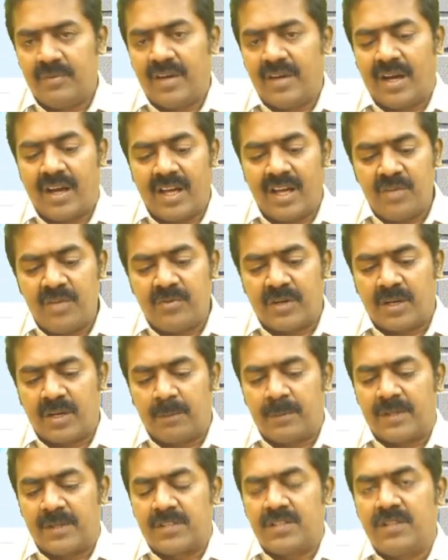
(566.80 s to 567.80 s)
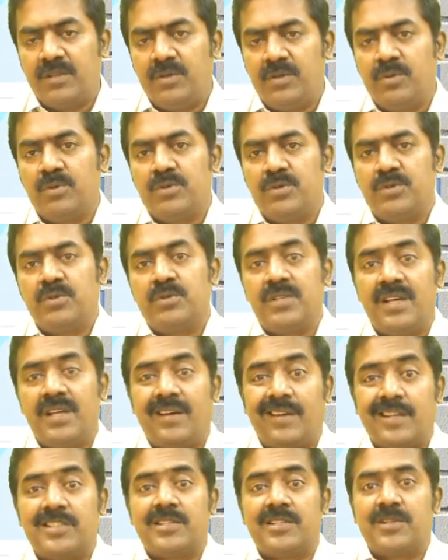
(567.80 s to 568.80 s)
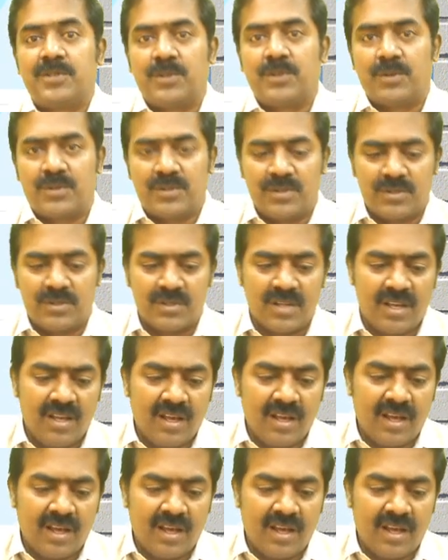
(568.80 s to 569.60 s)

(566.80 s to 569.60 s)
high for a person who is using less resources,